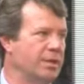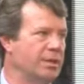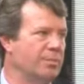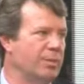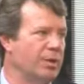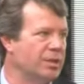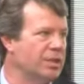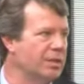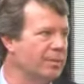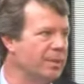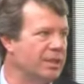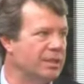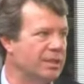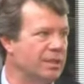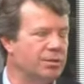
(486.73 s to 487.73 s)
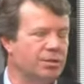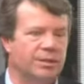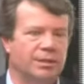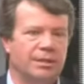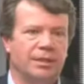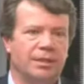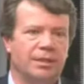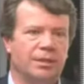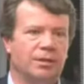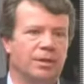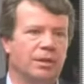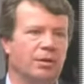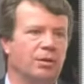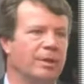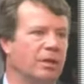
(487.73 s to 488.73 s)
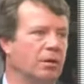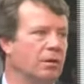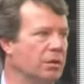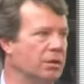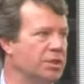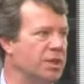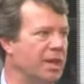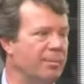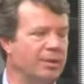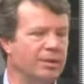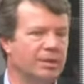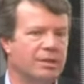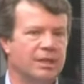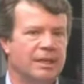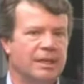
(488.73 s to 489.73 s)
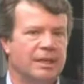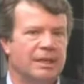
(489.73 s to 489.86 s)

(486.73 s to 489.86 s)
Its proximity is interested, they could be local champions.